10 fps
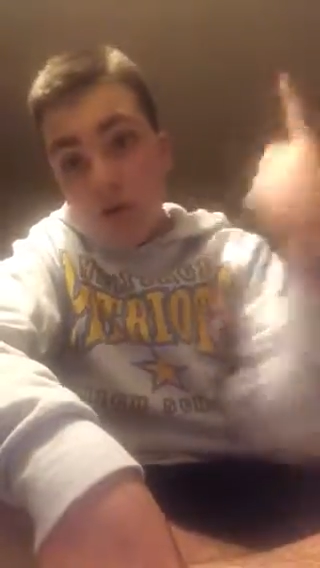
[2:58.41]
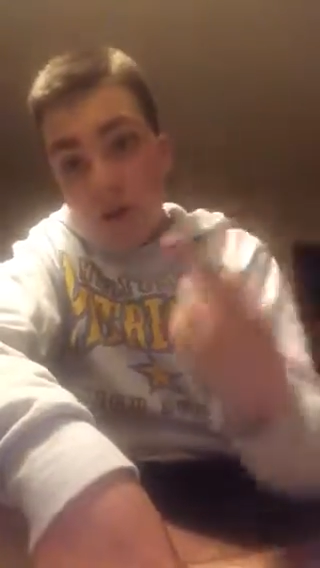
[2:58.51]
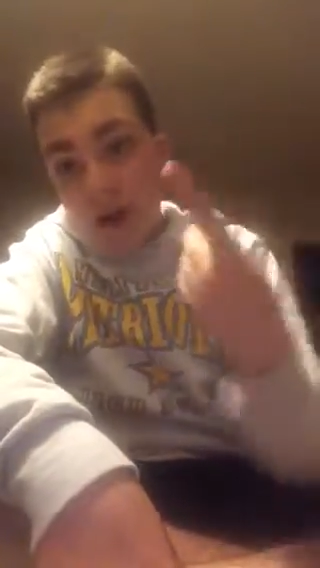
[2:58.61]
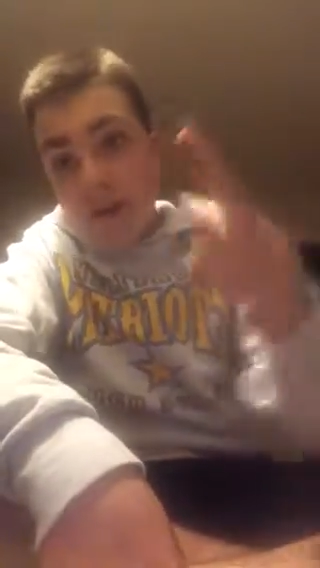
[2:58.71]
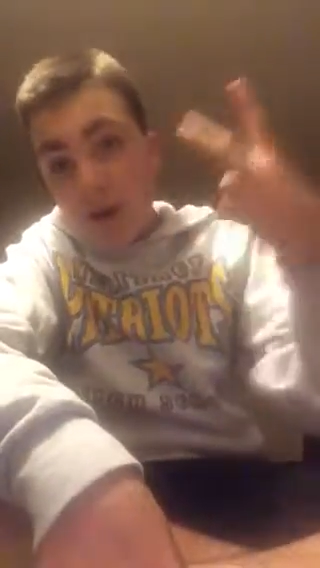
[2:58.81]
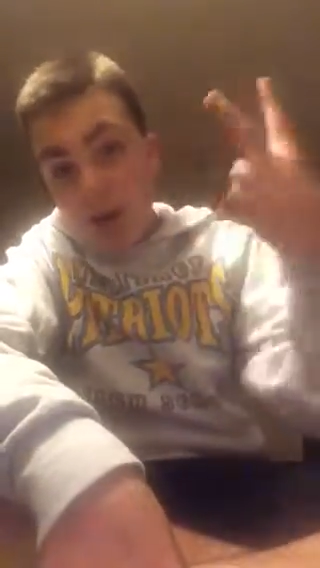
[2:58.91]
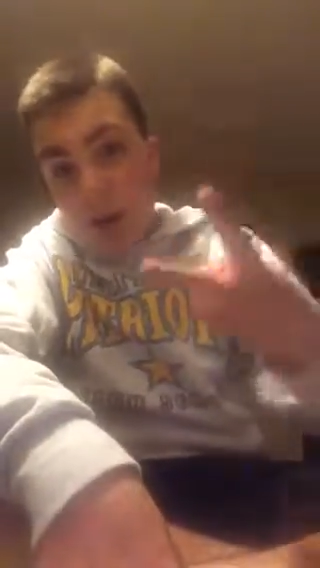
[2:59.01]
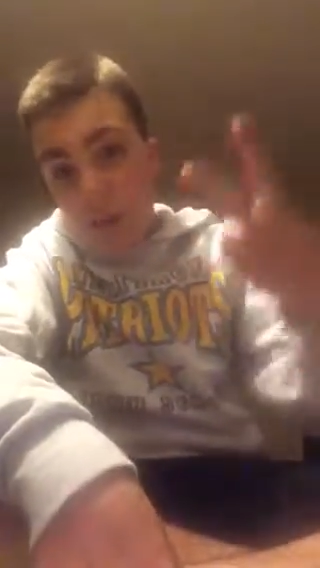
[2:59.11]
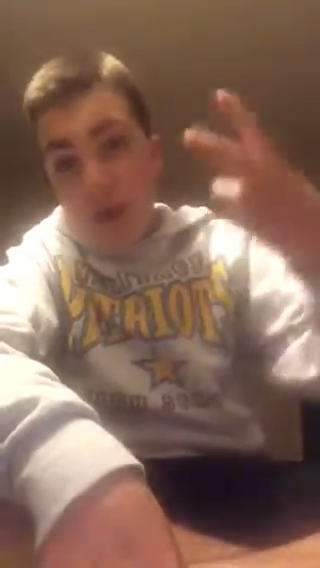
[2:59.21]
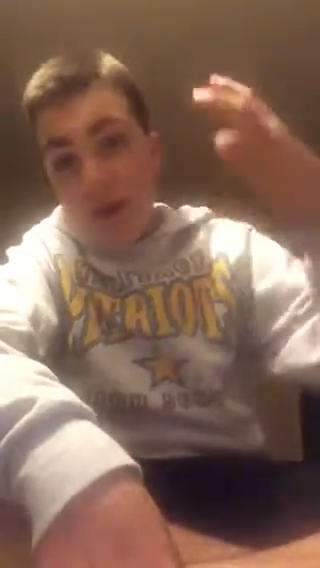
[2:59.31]
like,
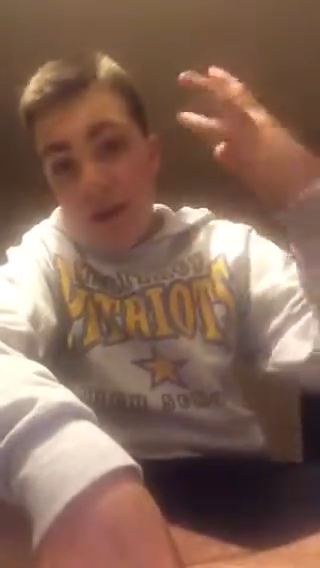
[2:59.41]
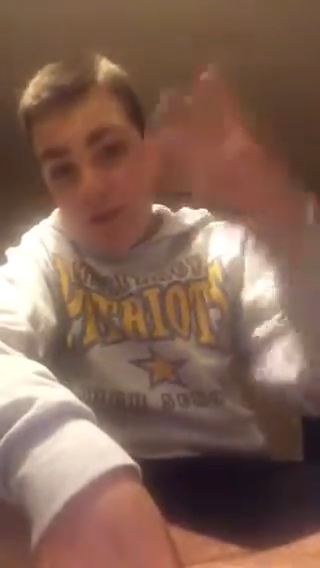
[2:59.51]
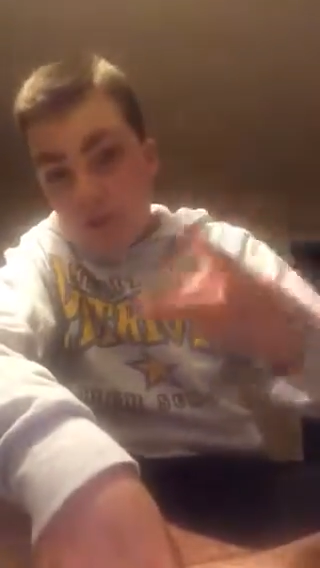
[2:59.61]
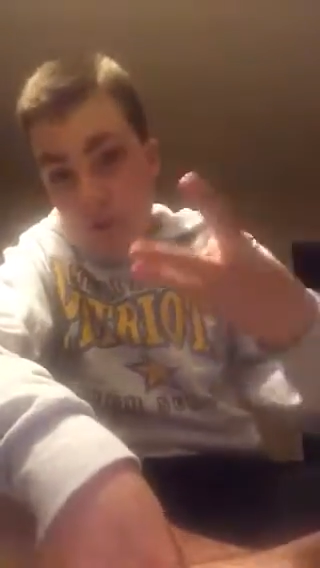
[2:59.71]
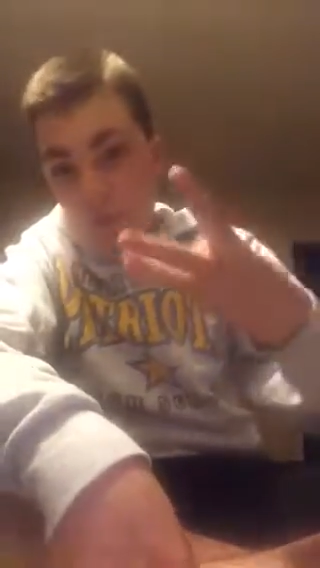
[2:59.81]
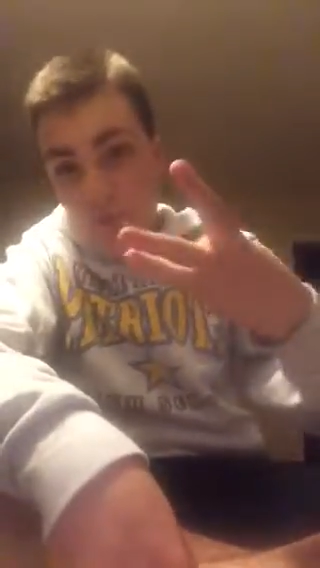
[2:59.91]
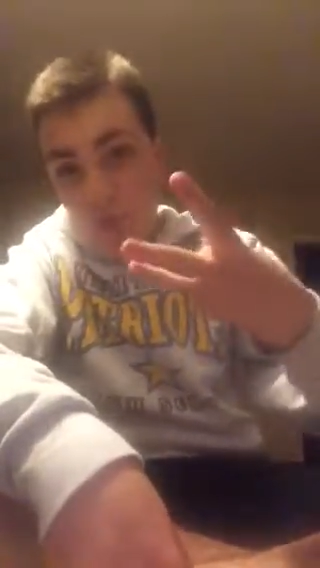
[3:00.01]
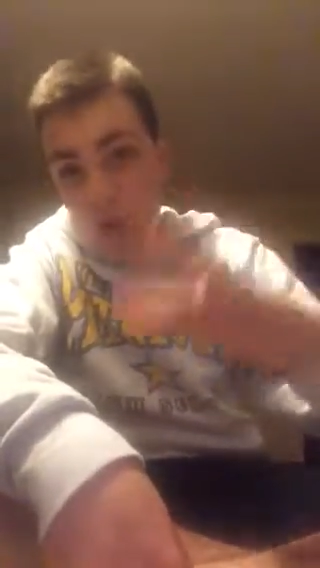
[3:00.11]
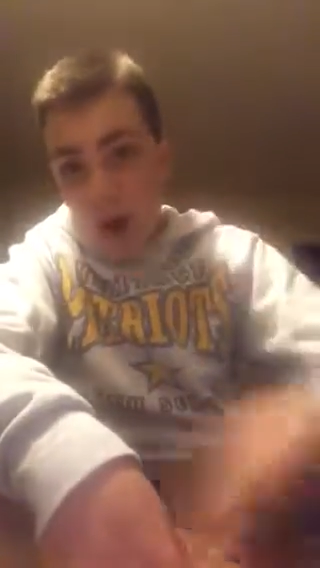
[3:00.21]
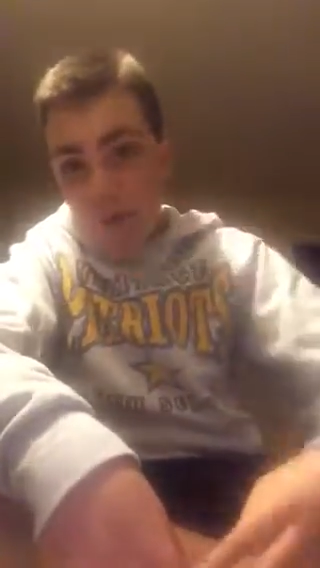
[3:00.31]
comment, and
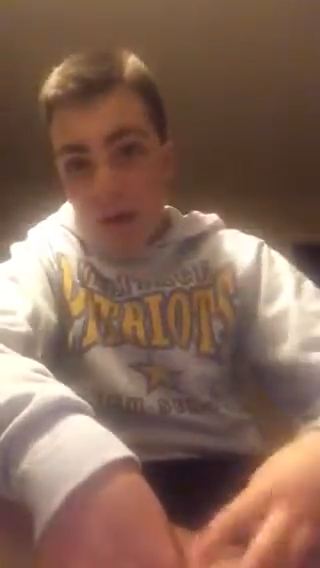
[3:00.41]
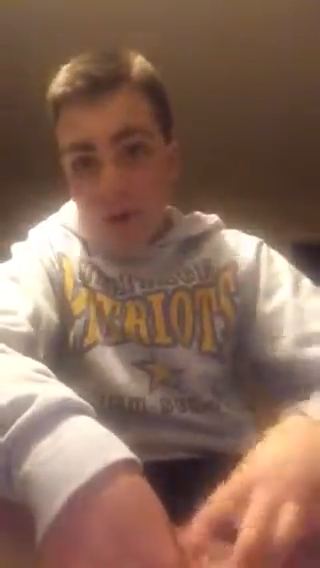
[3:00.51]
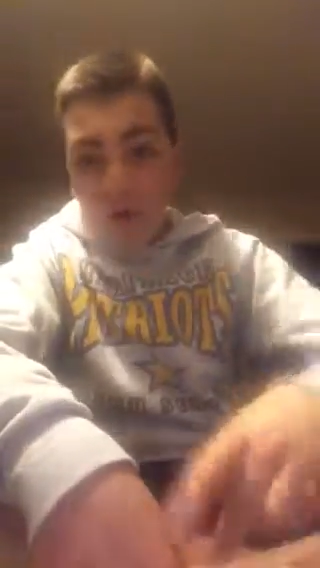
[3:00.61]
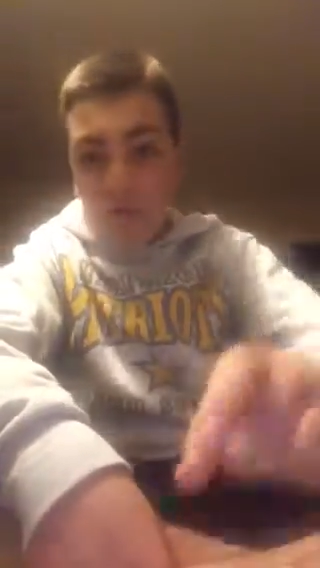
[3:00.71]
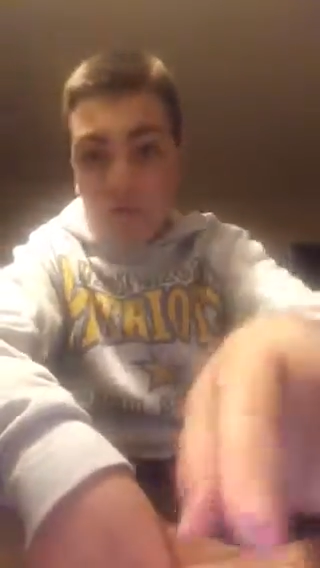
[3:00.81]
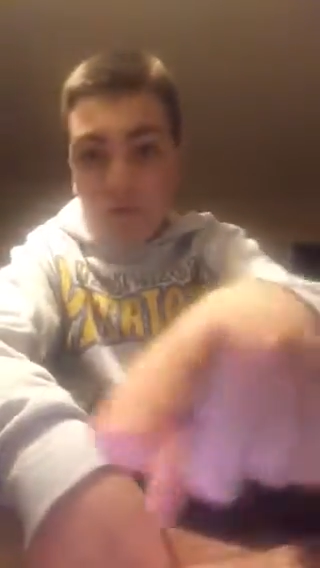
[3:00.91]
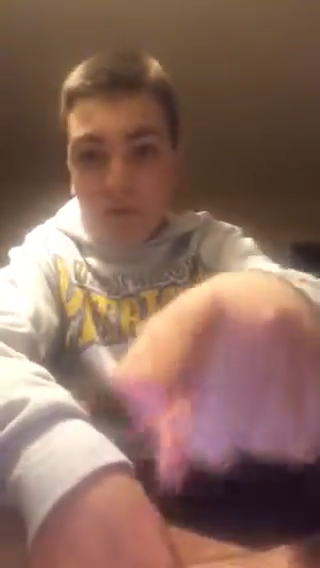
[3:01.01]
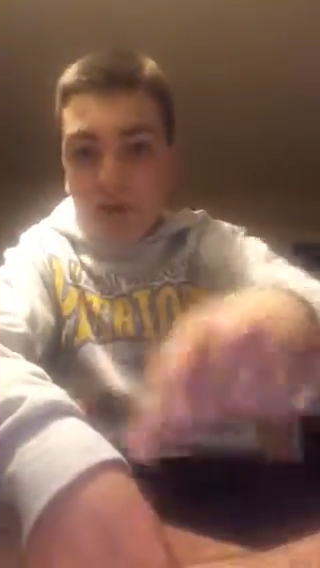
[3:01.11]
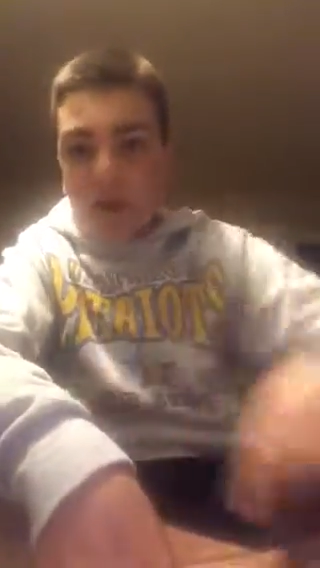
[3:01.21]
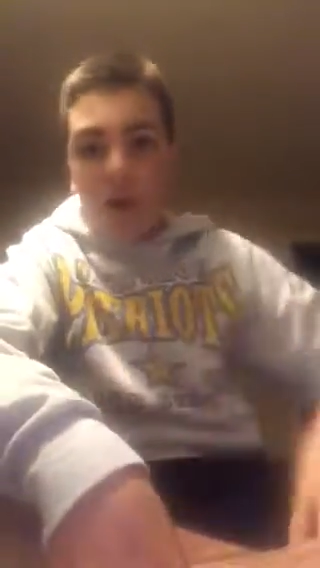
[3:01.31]
subscribe, and I'll see you